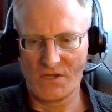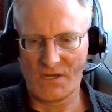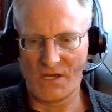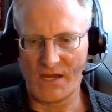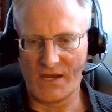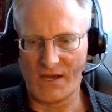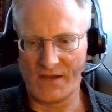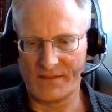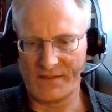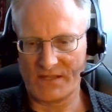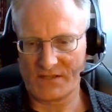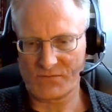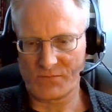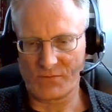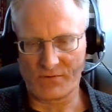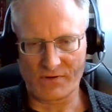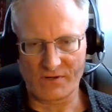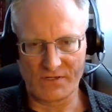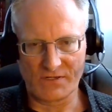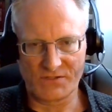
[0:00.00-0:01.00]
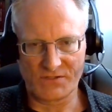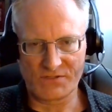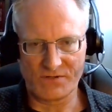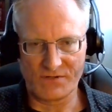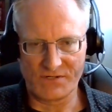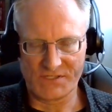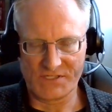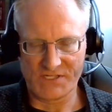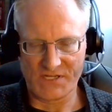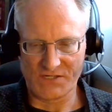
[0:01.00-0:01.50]
And that's where we're going to
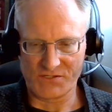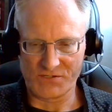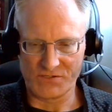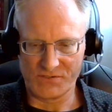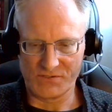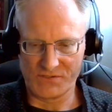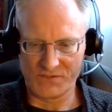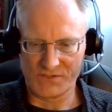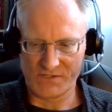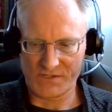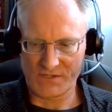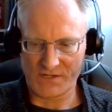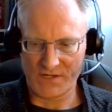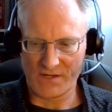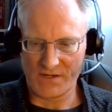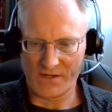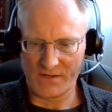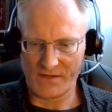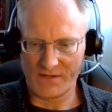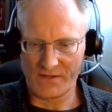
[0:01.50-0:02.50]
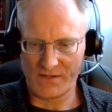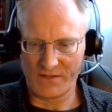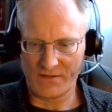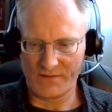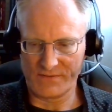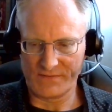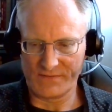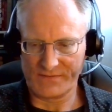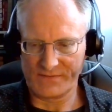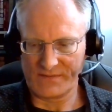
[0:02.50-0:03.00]
turn attention in
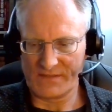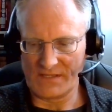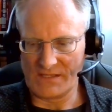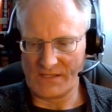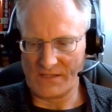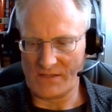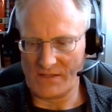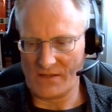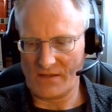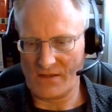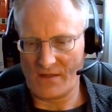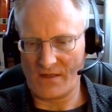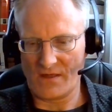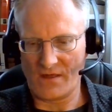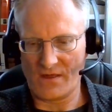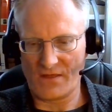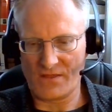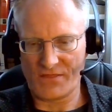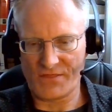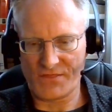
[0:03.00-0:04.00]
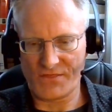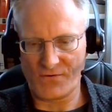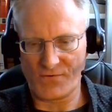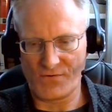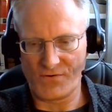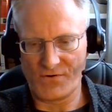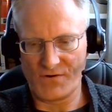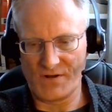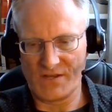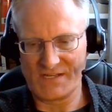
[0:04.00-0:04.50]
the
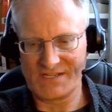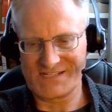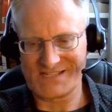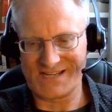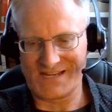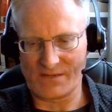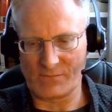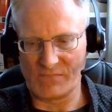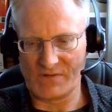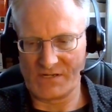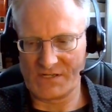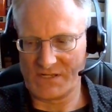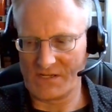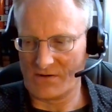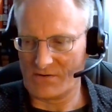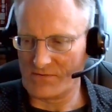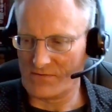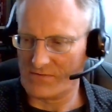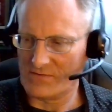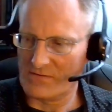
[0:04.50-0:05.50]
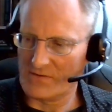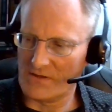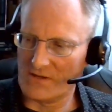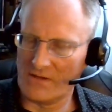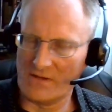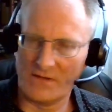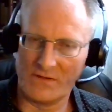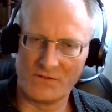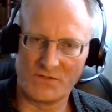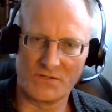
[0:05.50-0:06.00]
third segment here
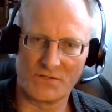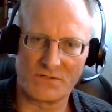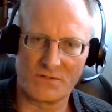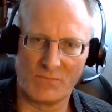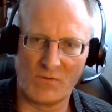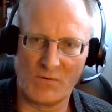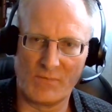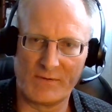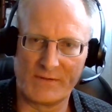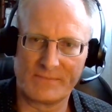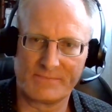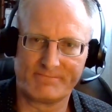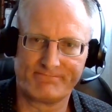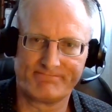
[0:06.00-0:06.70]
in just a moment.